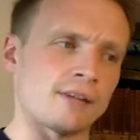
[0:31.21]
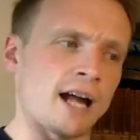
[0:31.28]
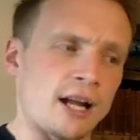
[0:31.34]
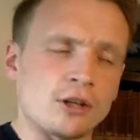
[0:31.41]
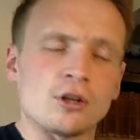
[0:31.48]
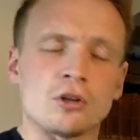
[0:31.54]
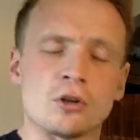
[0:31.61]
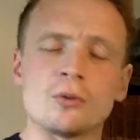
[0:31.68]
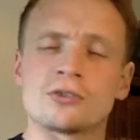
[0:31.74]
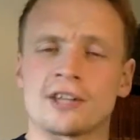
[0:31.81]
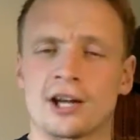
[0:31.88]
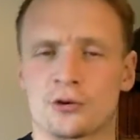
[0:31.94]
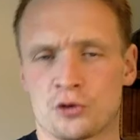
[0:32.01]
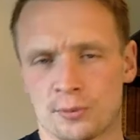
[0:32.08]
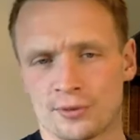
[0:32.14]
And you use
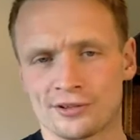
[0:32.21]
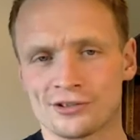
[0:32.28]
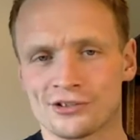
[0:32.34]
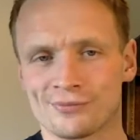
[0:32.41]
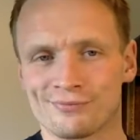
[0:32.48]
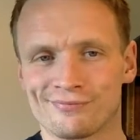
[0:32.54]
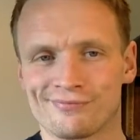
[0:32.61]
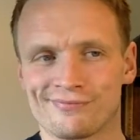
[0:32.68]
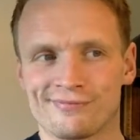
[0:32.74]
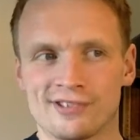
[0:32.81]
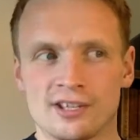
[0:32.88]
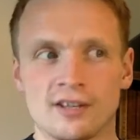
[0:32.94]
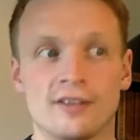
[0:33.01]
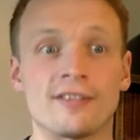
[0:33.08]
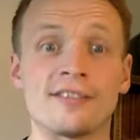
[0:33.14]
that equipment.
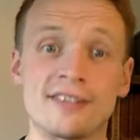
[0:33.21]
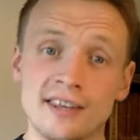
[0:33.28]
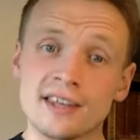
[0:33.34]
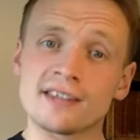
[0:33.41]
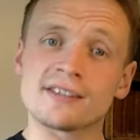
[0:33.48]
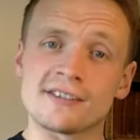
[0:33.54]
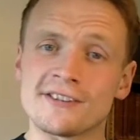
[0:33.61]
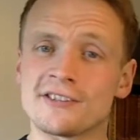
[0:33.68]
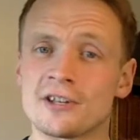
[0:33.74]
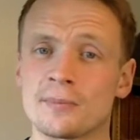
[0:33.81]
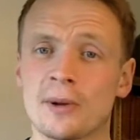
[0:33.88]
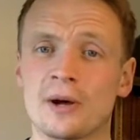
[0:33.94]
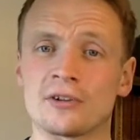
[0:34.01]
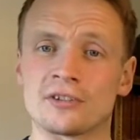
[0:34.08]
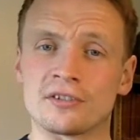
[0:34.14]
This is
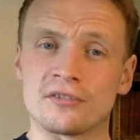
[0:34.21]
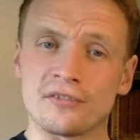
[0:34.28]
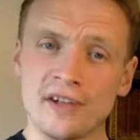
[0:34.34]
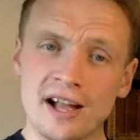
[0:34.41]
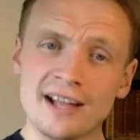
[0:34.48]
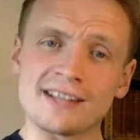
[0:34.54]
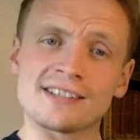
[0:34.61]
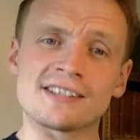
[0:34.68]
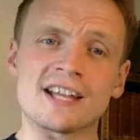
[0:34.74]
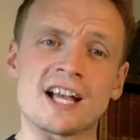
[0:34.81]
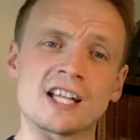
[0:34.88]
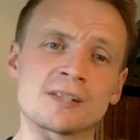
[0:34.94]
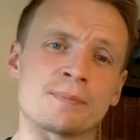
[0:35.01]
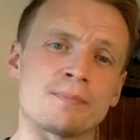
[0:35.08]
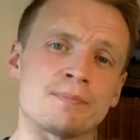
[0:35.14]
about as advanced
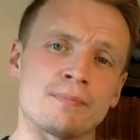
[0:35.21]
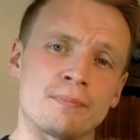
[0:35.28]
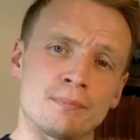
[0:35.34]
as